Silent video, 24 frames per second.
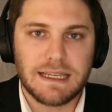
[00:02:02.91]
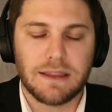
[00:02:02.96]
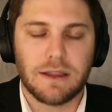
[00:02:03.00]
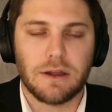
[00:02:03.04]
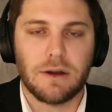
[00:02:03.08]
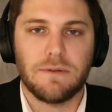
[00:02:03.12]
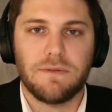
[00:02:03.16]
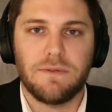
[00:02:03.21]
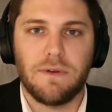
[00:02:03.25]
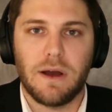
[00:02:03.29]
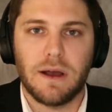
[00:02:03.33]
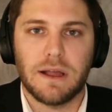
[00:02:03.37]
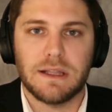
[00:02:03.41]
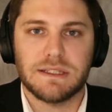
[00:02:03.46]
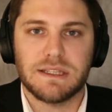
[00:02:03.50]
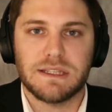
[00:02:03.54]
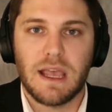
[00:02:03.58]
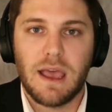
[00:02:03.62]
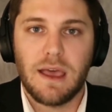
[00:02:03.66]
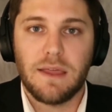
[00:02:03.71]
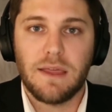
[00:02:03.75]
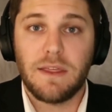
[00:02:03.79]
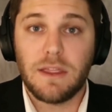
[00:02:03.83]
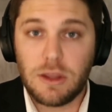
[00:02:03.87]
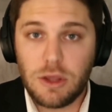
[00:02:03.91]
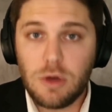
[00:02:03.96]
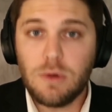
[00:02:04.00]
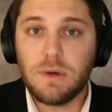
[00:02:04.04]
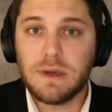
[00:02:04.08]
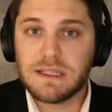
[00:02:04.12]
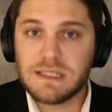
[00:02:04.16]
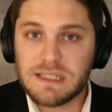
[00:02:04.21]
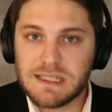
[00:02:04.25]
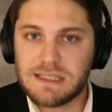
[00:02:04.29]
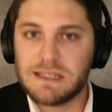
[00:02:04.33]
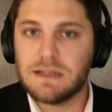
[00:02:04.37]
funds that you
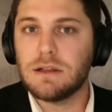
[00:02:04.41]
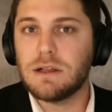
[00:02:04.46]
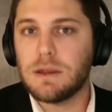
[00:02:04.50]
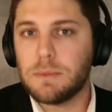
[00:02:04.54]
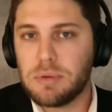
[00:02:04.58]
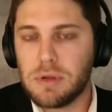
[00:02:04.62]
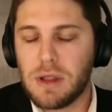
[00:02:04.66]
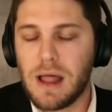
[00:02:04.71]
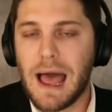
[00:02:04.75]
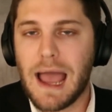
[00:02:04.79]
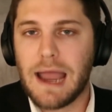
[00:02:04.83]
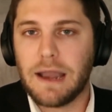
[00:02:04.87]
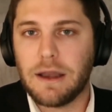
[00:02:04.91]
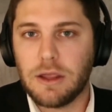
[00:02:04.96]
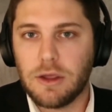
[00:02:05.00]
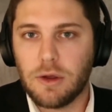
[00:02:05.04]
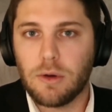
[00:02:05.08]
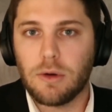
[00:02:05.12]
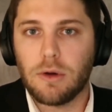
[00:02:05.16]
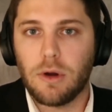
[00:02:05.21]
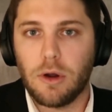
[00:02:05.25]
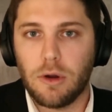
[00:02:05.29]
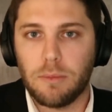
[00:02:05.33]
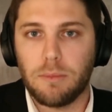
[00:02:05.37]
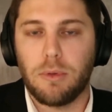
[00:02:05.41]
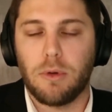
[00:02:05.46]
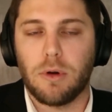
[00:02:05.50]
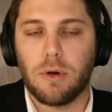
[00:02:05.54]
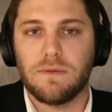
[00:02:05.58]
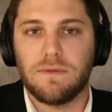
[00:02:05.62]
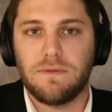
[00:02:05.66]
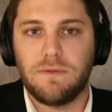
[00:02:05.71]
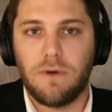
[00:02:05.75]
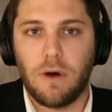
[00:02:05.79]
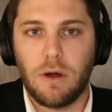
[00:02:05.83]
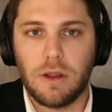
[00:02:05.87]
can still apply to your own
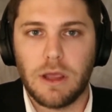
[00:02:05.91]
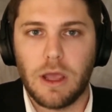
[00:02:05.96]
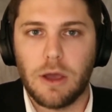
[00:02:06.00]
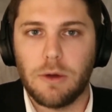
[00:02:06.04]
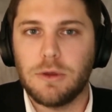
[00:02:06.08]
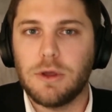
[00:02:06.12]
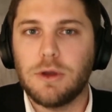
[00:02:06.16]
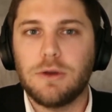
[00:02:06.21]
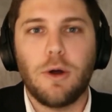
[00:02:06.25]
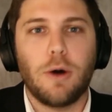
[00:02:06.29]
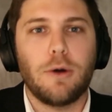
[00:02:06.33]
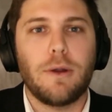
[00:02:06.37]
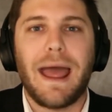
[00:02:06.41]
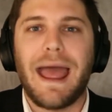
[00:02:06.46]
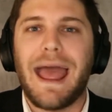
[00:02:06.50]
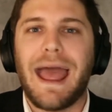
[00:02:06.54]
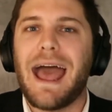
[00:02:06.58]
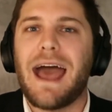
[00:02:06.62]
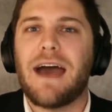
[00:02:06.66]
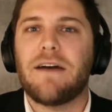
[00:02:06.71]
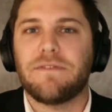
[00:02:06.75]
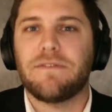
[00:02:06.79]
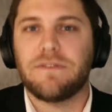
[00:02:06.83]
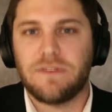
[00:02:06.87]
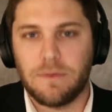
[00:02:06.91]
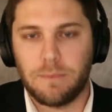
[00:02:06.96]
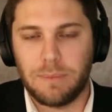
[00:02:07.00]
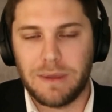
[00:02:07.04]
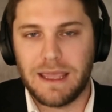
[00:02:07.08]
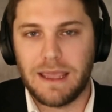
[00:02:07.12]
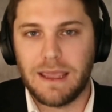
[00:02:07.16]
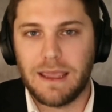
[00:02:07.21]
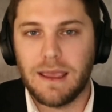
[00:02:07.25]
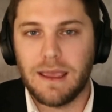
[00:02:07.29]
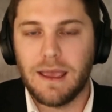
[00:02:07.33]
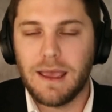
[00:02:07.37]
portfolio. You don't have to
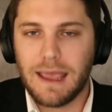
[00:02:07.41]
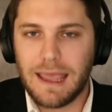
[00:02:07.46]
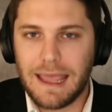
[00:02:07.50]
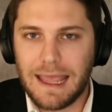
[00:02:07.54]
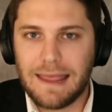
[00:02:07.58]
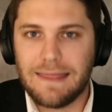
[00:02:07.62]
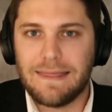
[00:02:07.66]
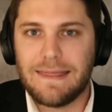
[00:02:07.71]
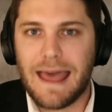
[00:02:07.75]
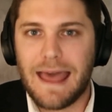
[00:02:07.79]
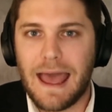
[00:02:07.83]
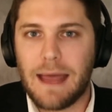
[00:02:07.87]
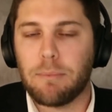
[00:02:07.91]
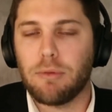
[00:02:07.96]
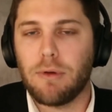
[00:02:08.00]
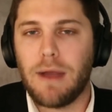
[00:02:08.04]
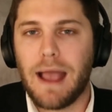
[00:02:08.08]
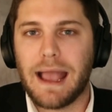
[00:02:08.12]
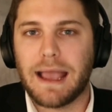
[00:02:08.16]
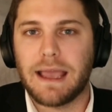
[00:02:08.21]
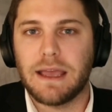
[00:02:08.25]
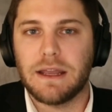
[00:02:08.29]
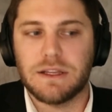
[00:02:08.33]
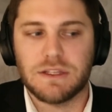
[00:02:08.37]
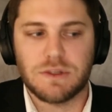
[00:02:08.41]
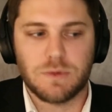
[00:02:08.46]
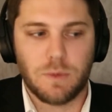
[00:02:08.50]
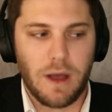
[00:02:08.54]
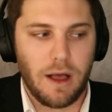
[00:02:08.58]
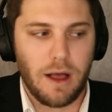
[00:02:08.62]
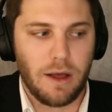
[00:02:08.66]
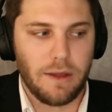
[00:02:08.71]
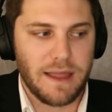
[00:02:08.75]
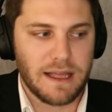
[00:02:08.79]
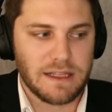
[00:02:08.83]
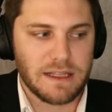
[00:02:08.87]
be in that bracket as well.
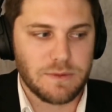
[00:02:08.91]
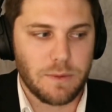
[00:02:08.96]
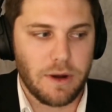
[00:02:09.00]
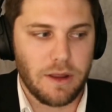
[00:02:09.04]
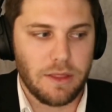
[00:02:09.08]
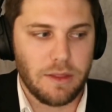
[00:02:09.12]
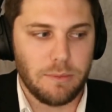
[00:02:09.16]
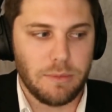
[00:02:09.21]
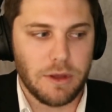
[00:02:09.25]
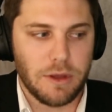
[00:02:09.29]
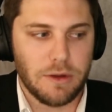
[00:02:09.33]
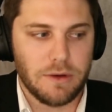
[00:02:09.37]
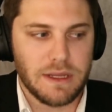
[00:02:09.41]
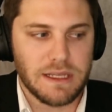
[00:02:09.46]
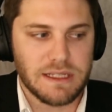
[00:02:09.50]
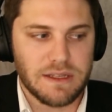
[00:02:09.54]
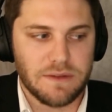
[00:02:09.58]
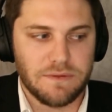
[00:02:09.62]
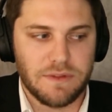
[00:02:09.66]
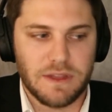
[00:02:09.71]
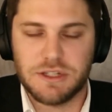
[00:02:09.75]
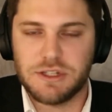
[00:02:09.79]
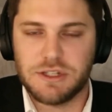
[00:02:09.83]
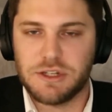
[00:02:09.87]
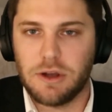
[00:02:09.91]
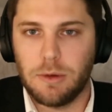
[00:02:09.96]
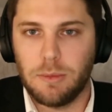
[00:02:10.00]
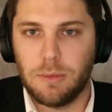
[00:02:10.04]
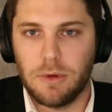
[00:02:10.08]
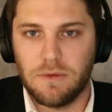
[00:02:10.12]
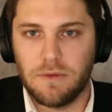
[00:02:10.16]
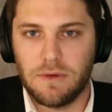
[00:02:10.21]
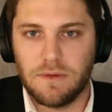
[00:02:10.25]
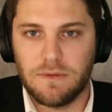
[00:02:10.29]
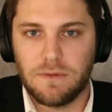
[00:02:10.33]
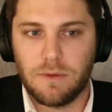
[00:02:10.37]
And that's one of the beauties of this show
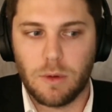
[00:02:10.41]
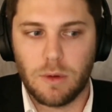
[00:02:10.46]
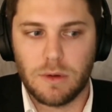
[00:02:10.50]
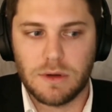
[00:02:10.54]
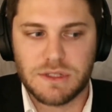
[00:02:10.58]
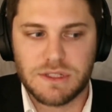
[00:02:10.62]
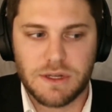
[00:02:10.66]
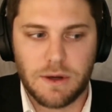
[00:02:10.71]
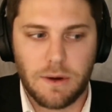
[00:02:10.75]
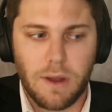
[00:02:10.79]
moving forward. So